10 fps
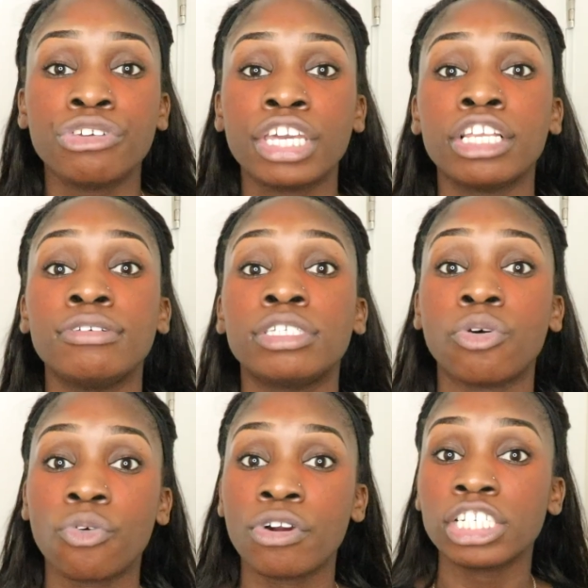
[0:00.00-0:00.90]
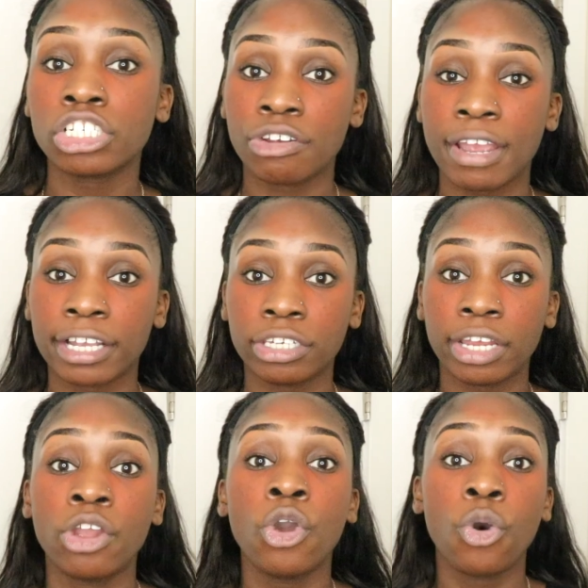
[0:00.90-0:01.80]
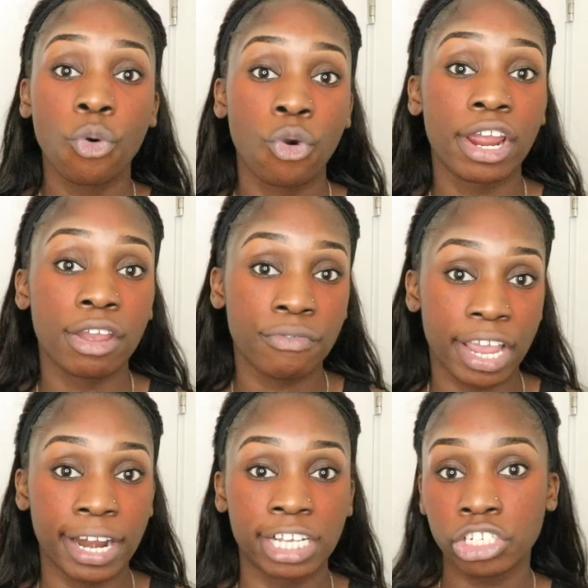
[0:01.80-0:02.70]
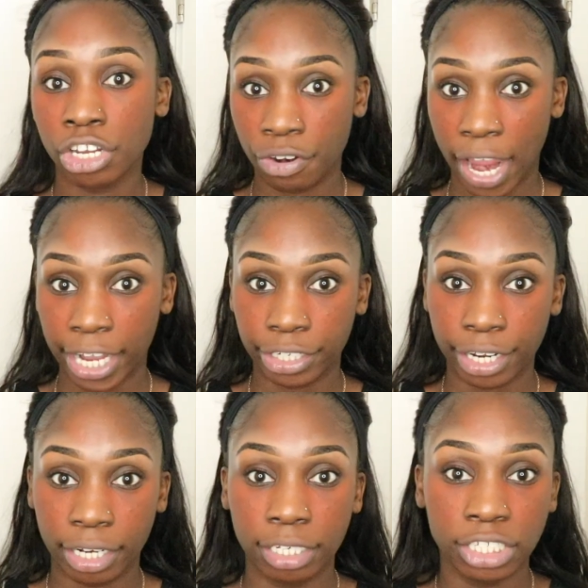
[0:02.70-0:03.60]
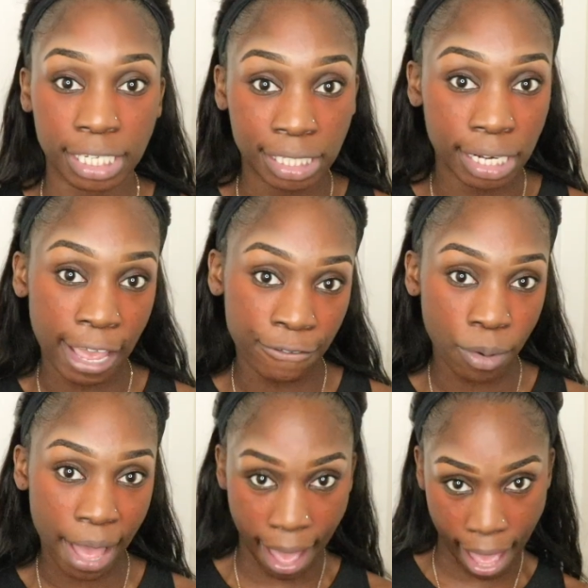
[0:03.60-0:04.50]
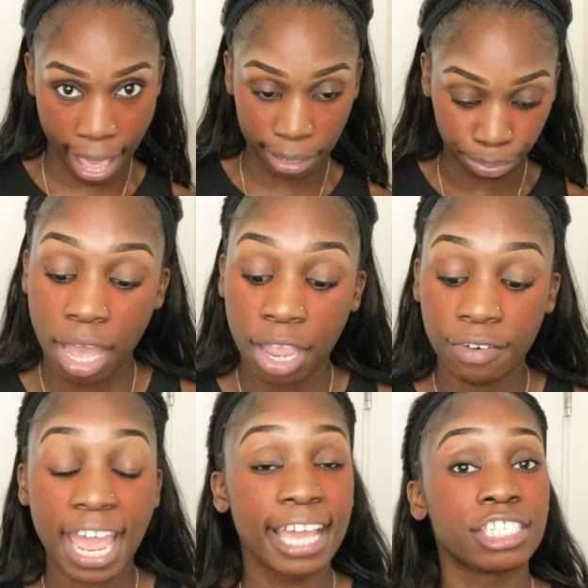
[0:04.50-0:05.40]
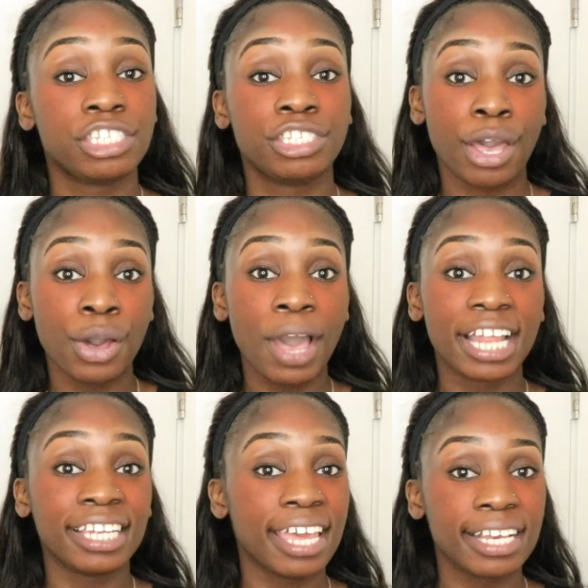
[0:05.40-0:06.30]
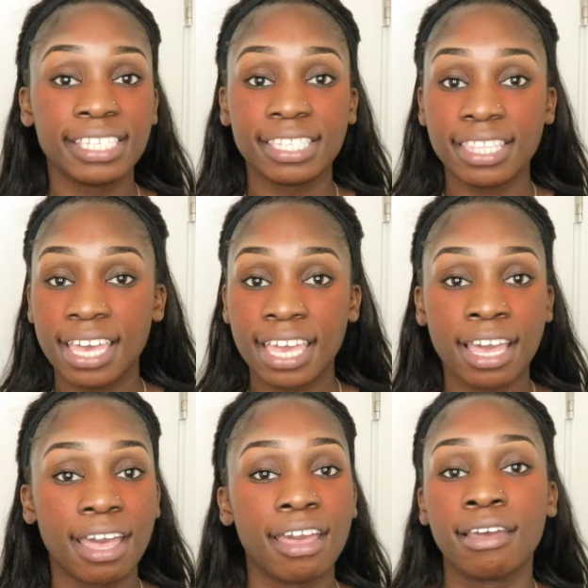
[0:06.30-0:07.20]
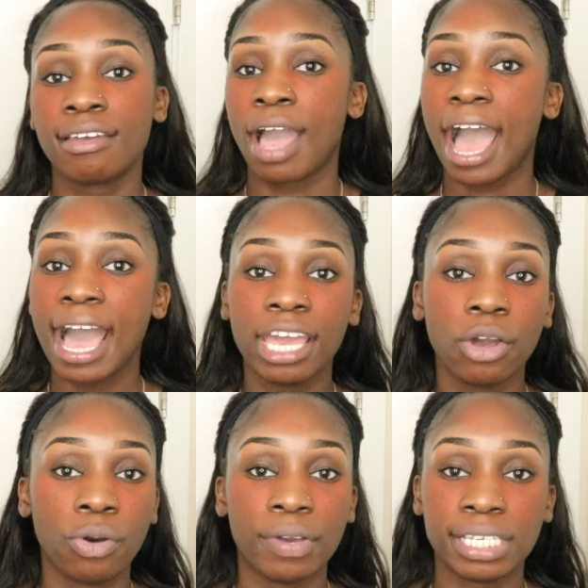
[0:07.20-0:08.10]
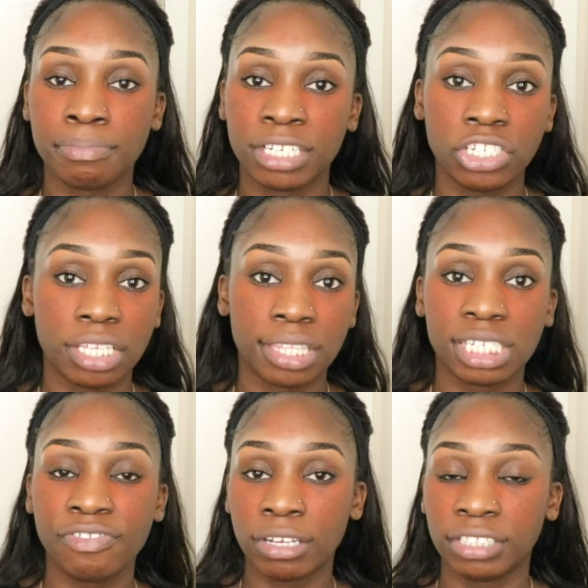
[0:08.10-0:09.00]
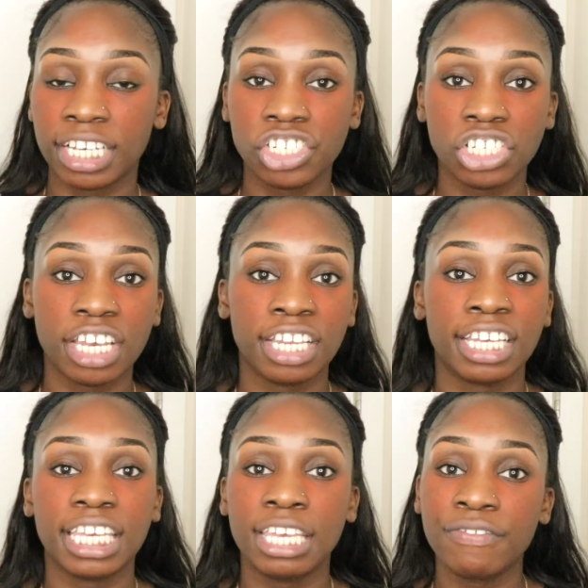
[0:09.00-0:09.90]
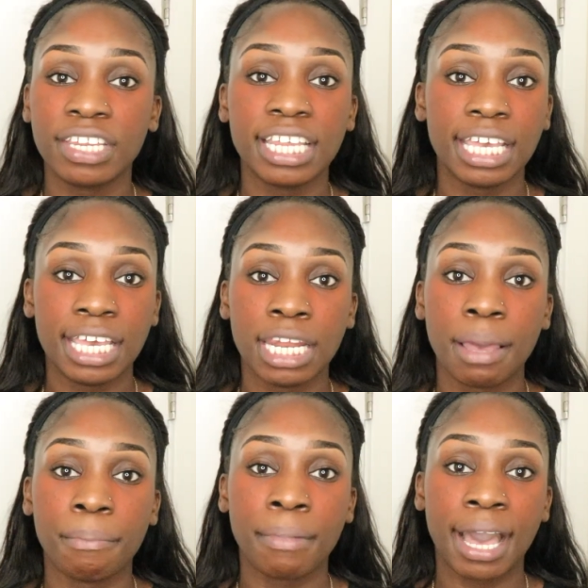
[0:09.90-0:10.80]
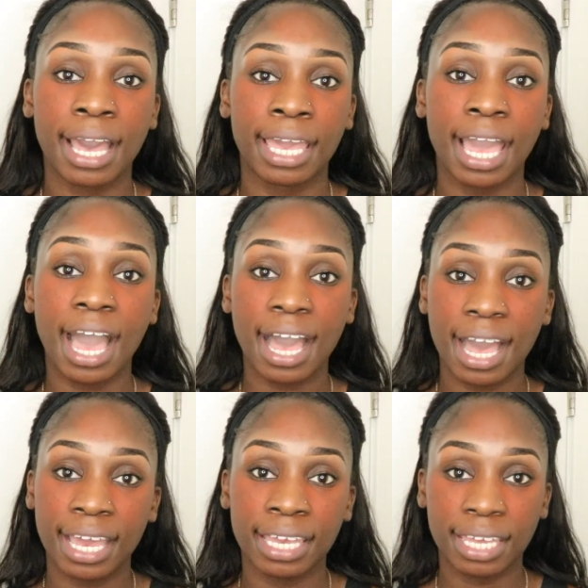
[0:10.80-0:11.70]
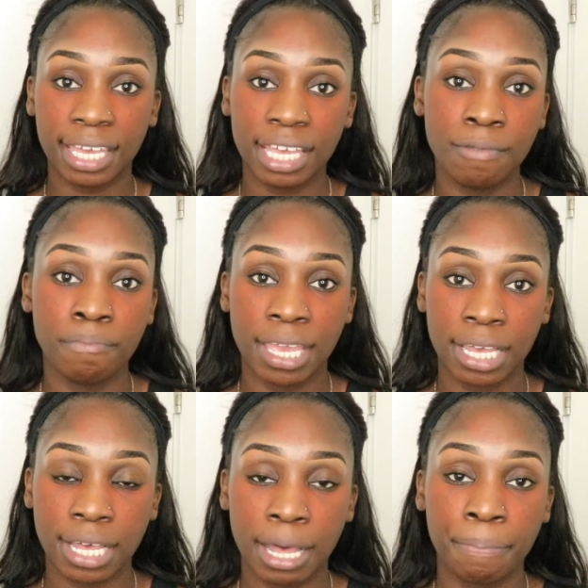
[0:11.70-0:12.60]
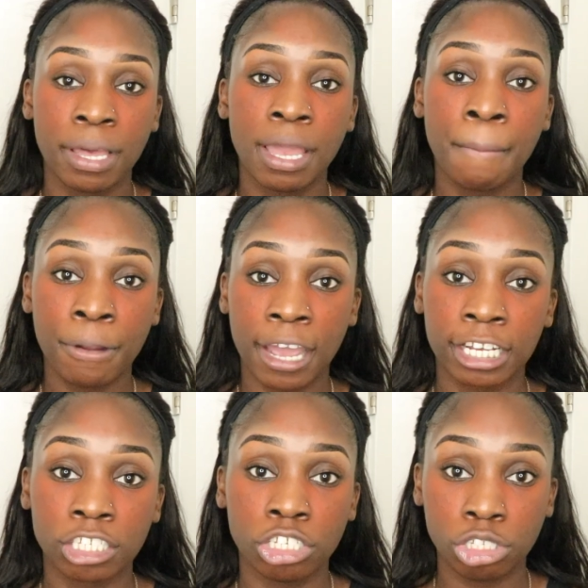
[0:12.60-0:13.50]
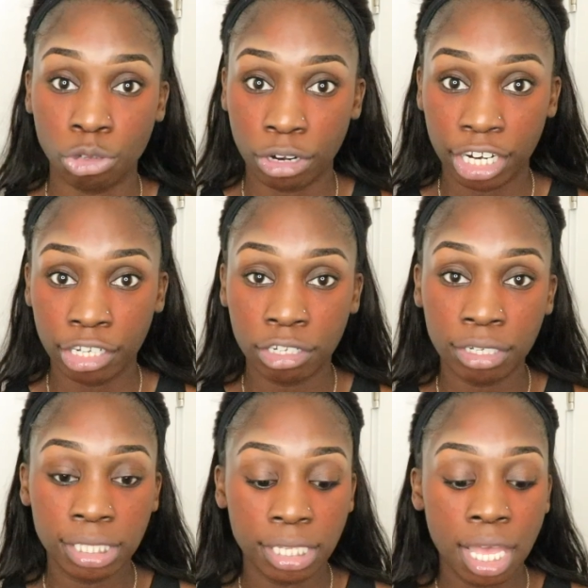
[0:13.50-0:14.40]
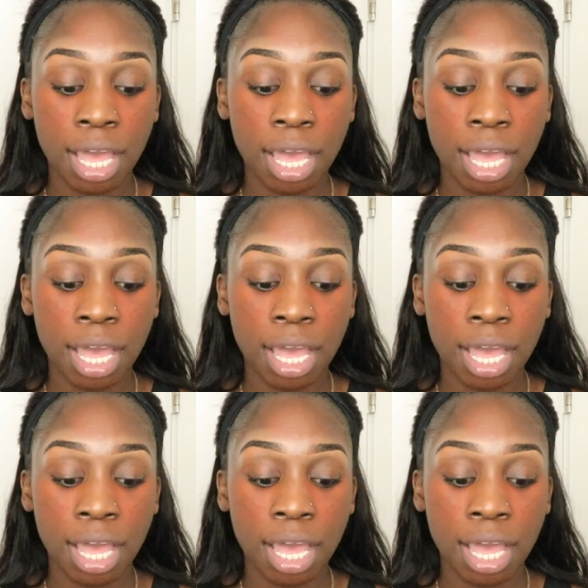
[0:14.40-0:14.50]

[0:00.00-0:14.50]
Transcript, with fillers: you can use an orange corrector or a reddish corrector, just an FYI. All right, so next thing, I always mention this foundation, even in my high-end makeup product tutorials,